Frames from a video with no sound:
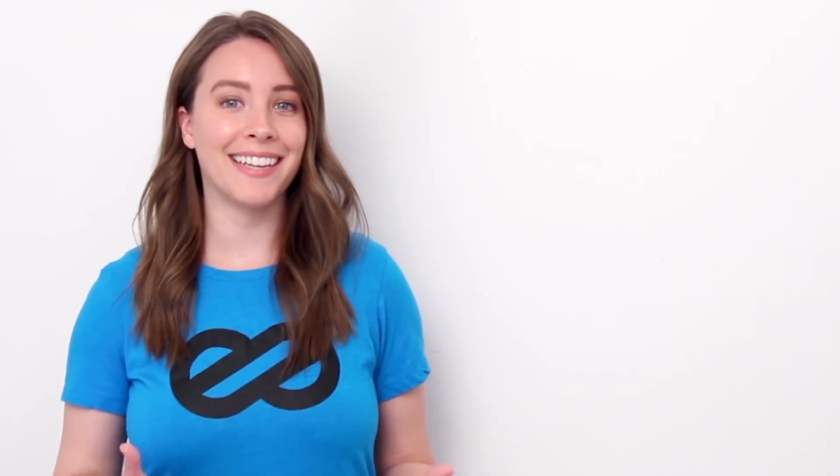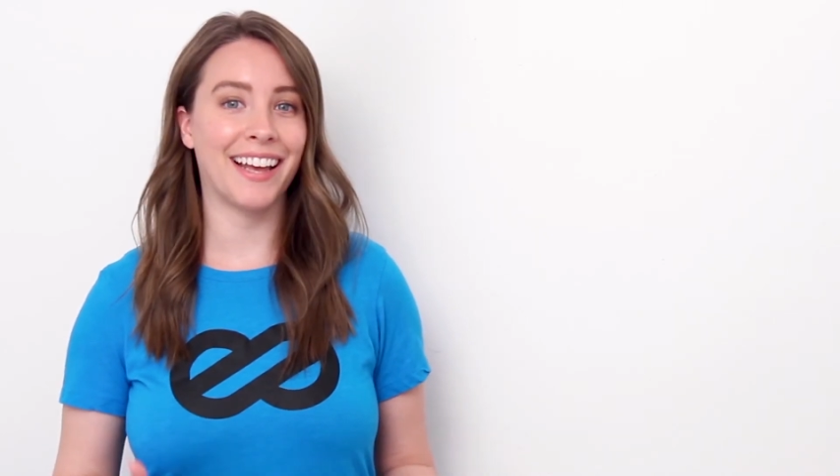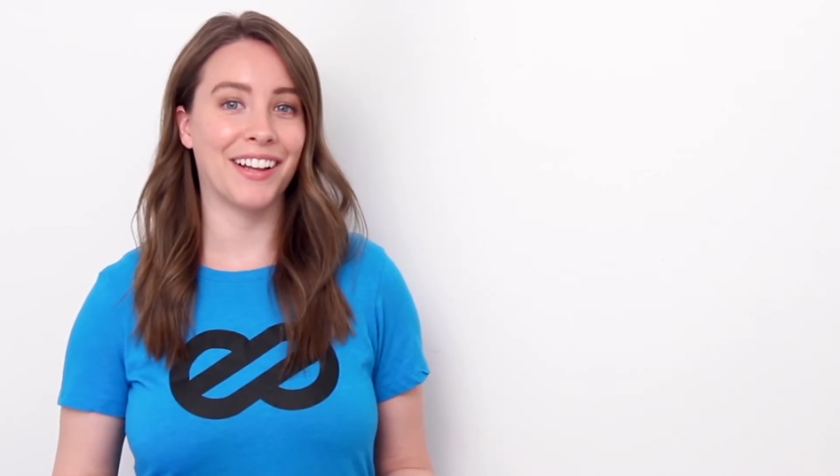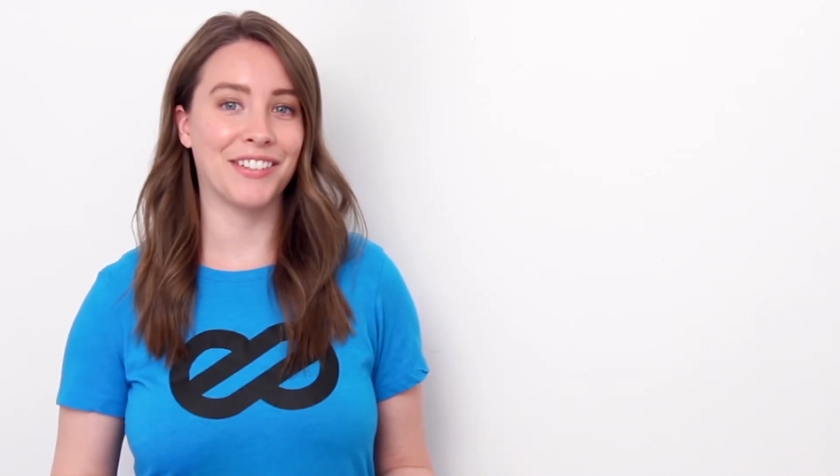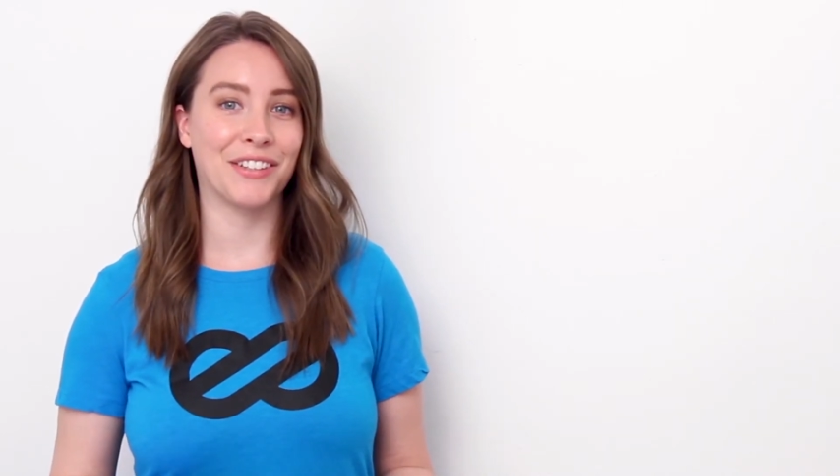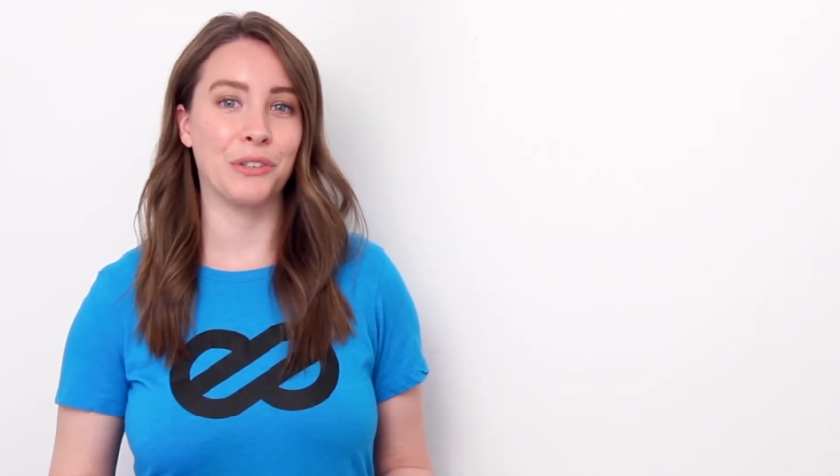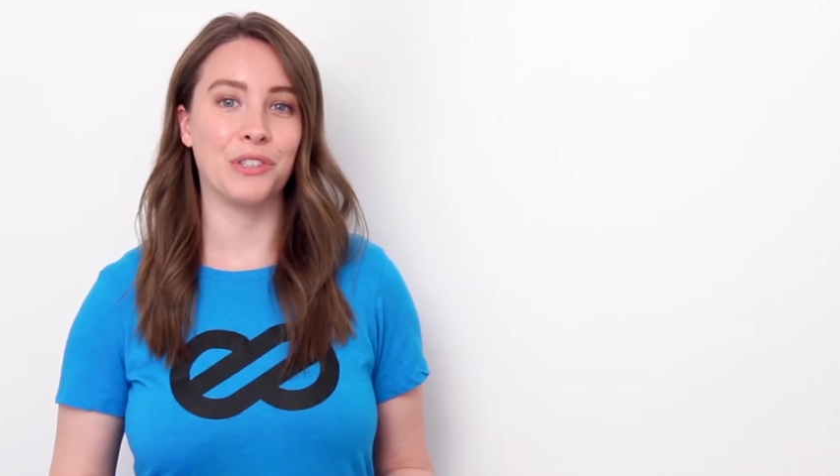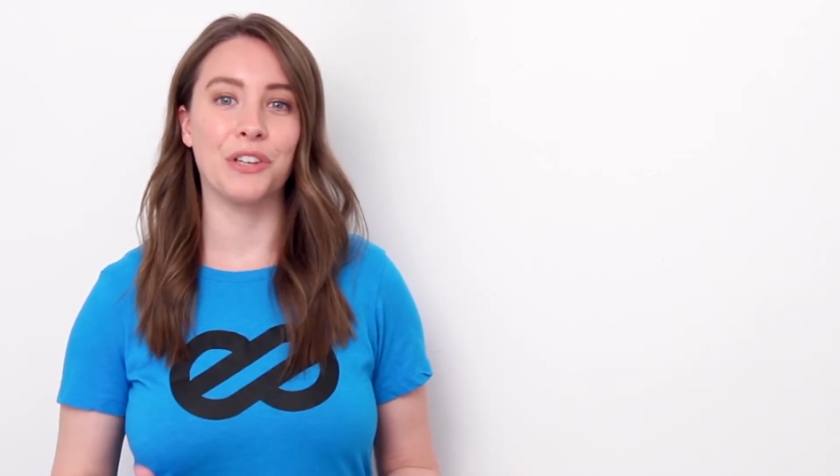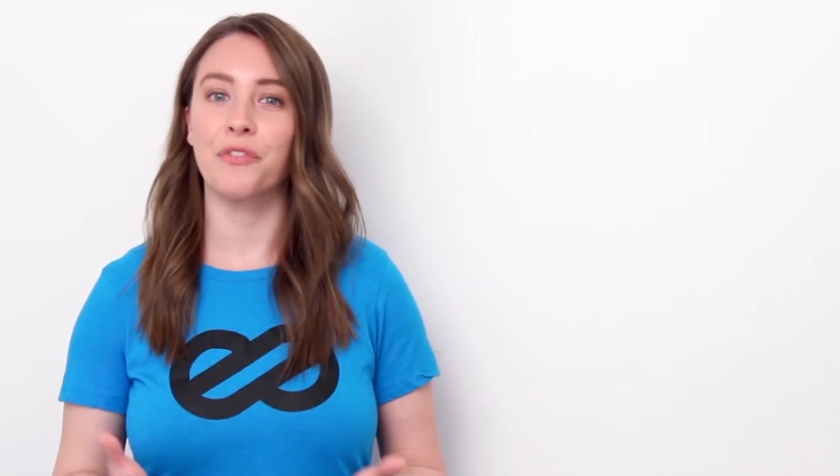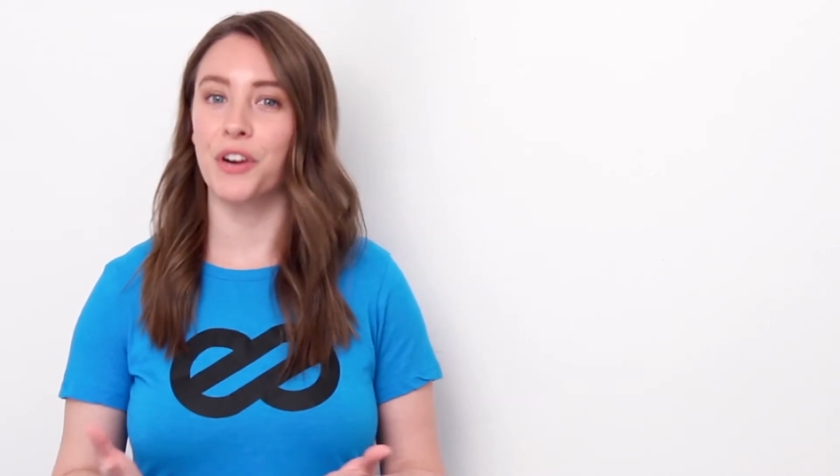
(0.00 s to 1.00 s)
tailored
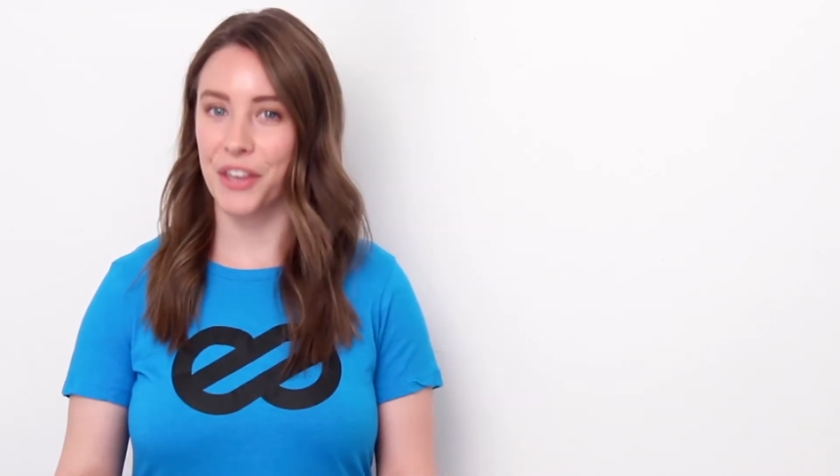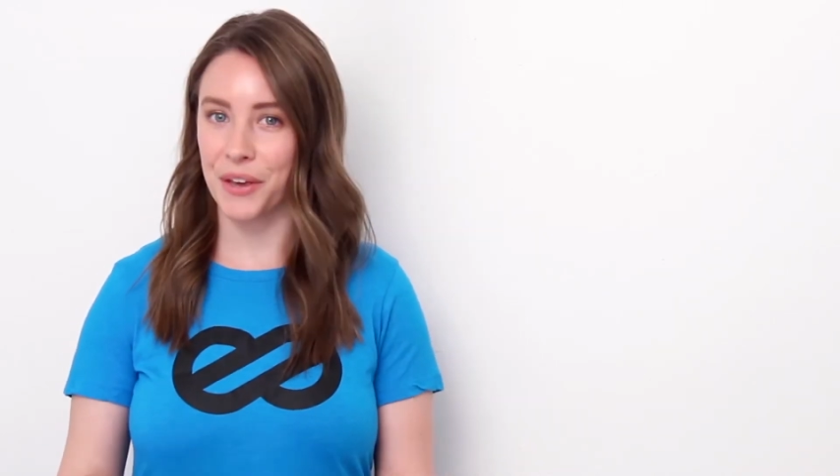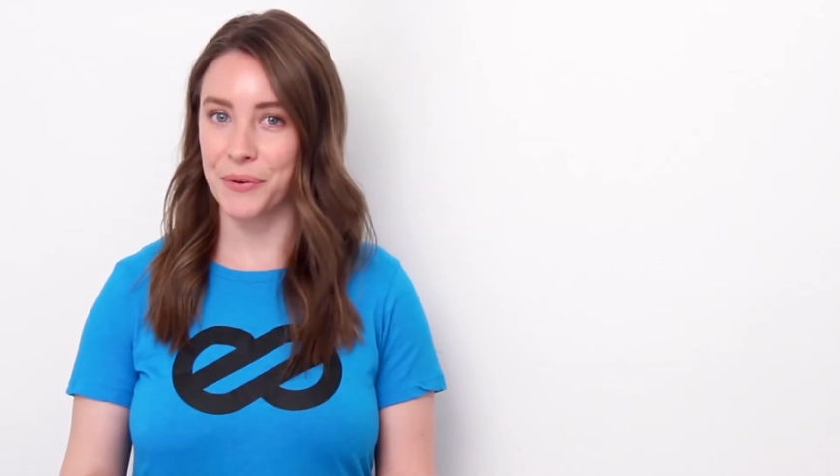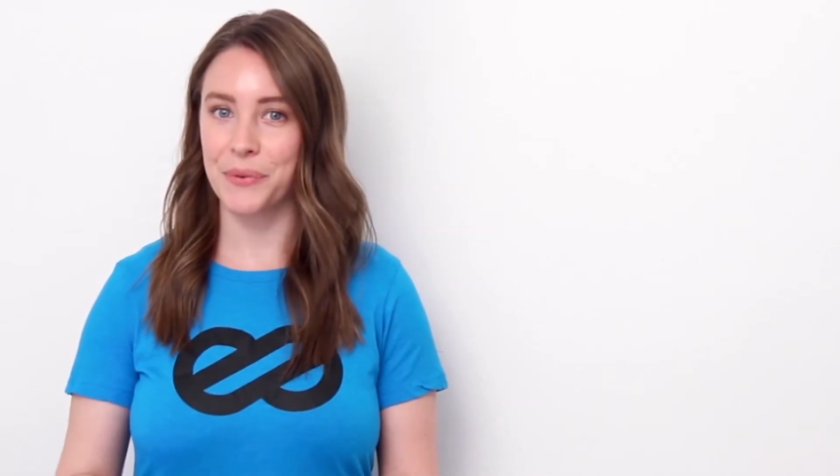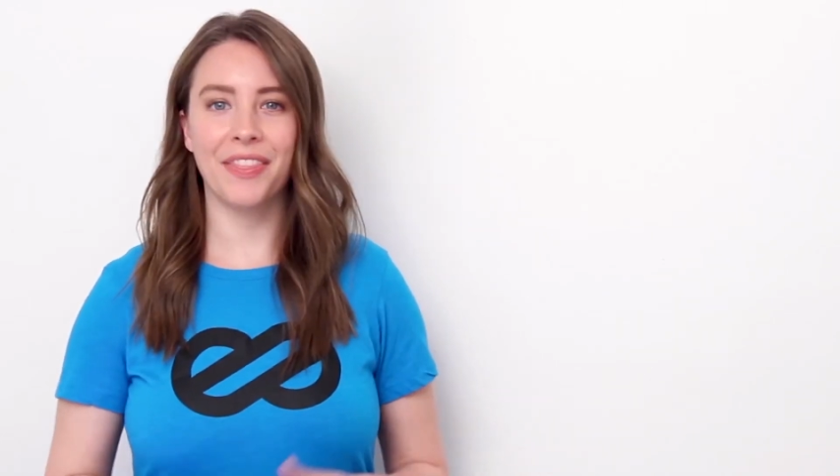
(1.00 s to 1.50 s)
solution for you.